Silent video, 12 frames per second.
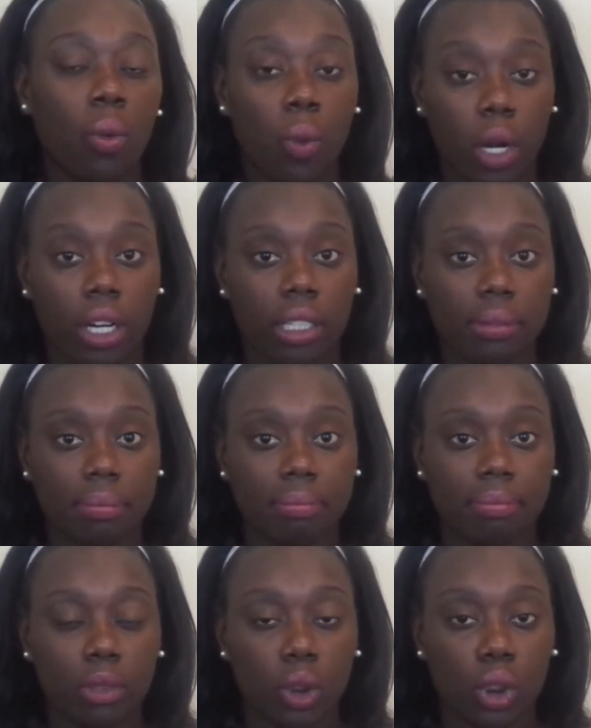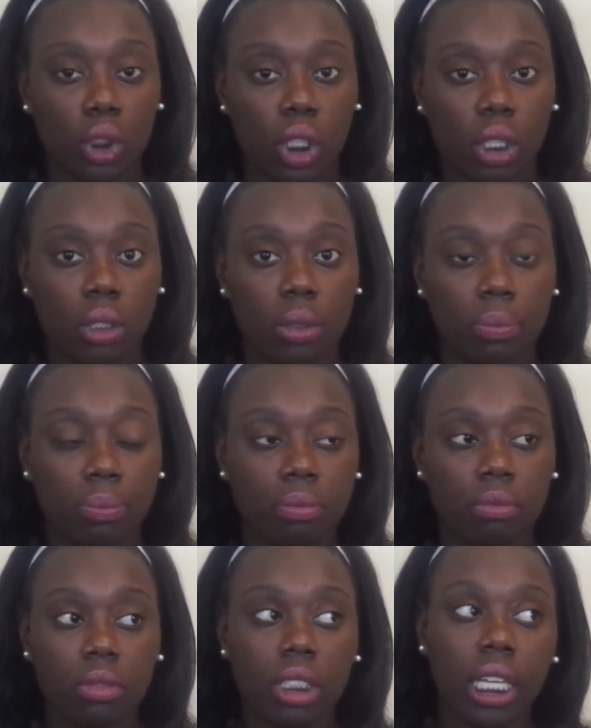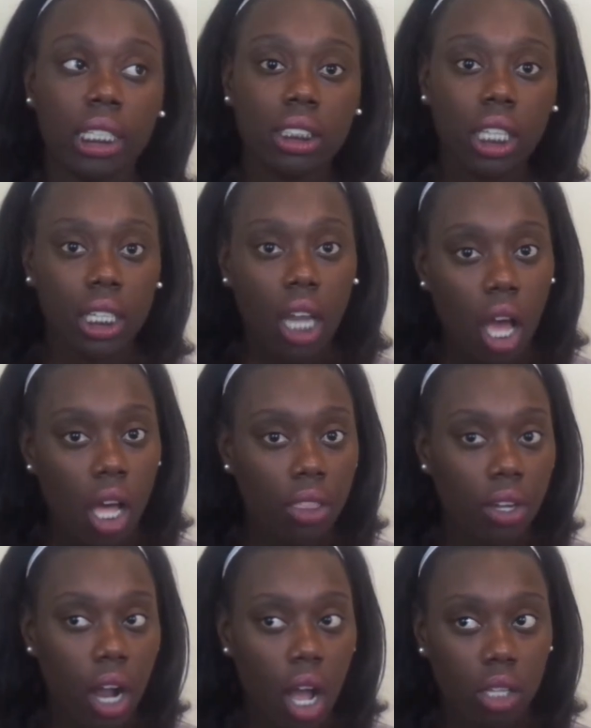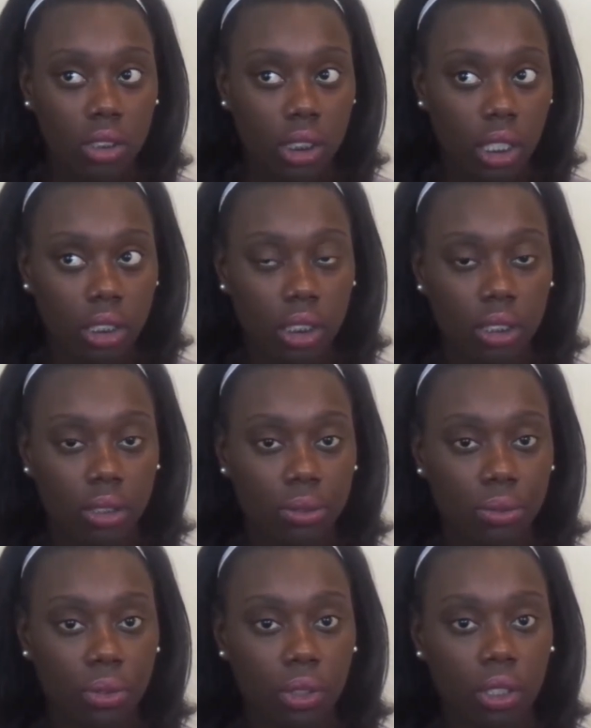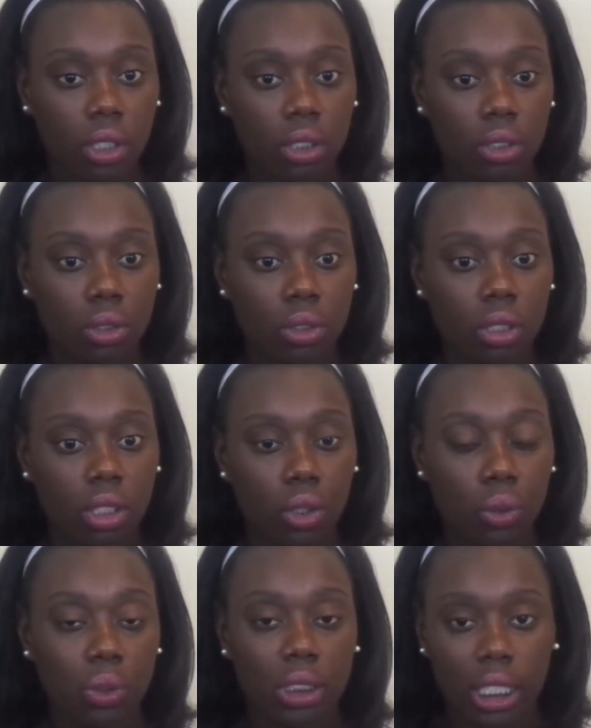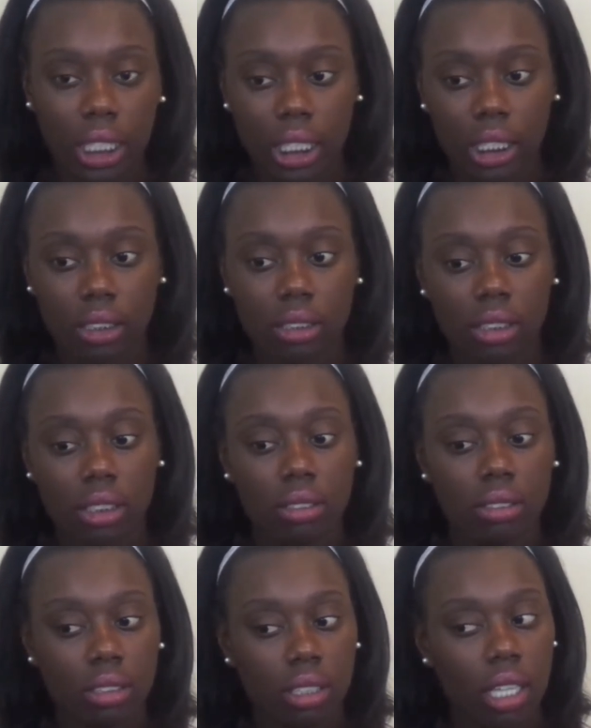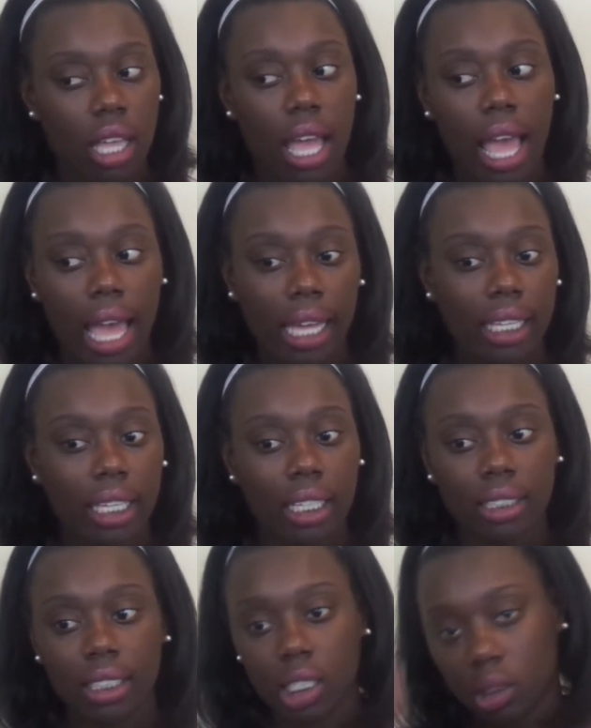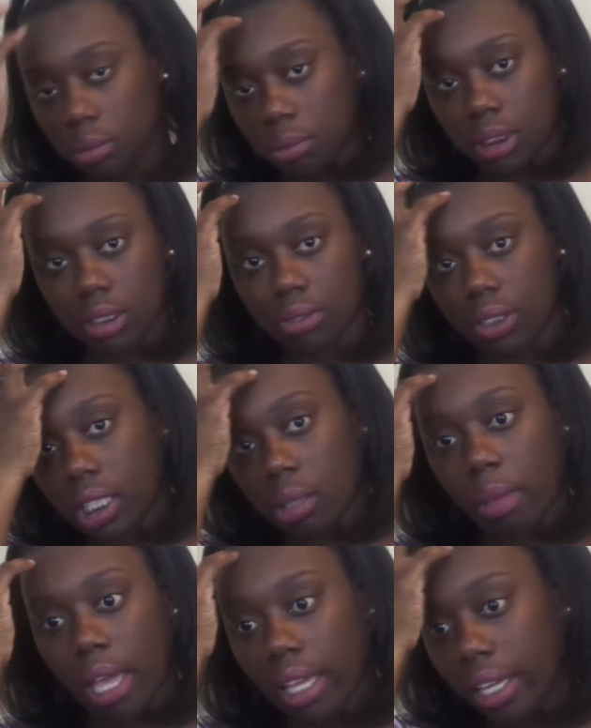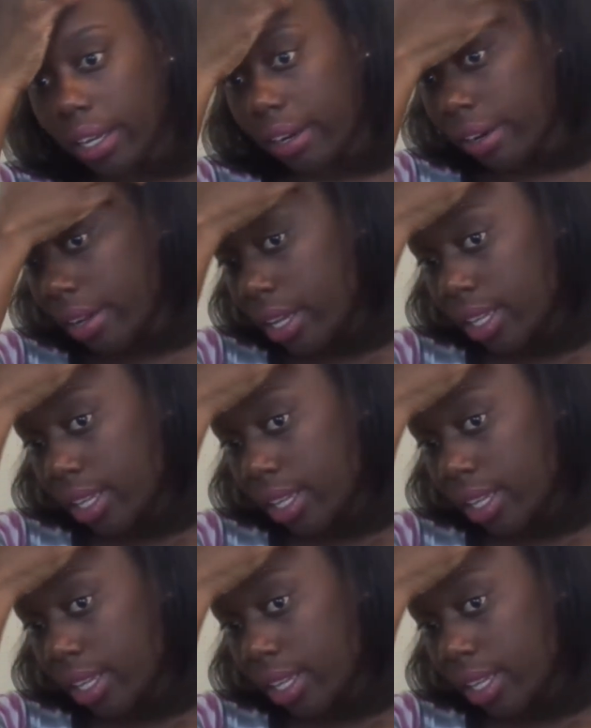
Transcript: work. So that's another alternative for using heat. I can't help but to flat iron my hair